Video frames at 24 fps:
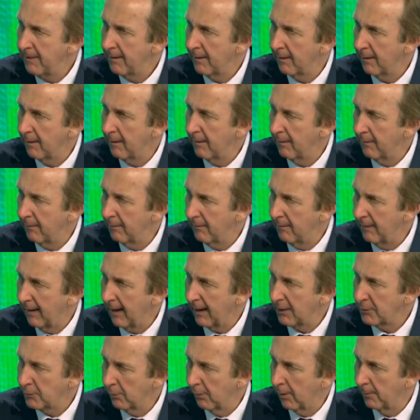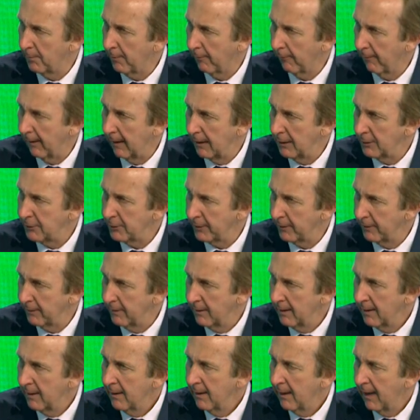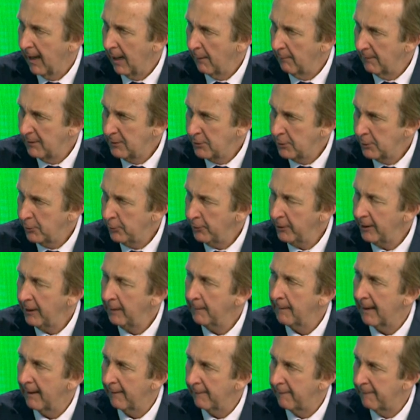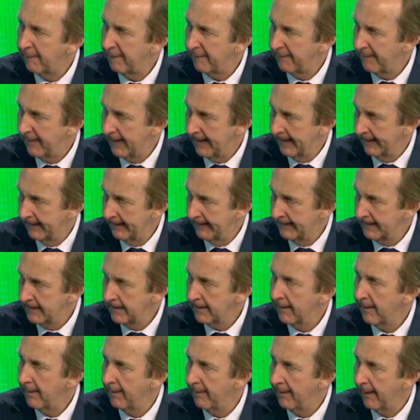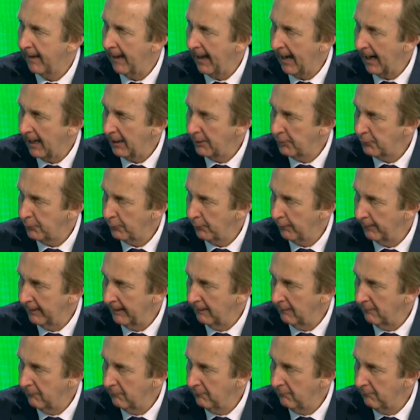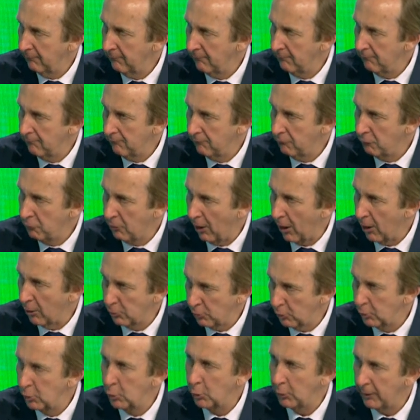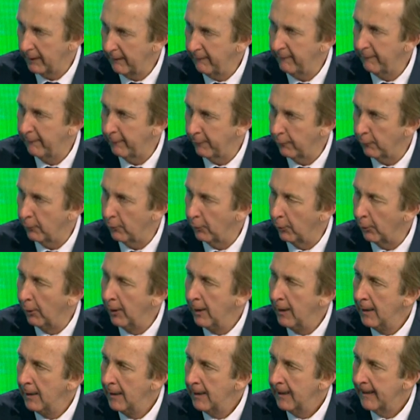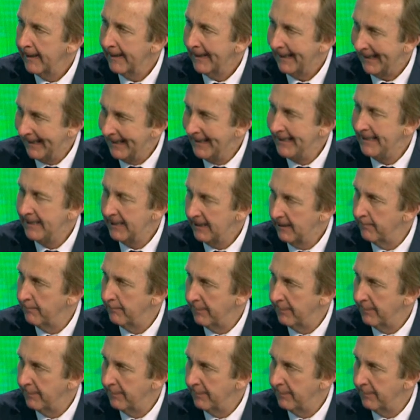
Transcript: the the actual operation, are we talking about a fund that actually goes looking for? Indian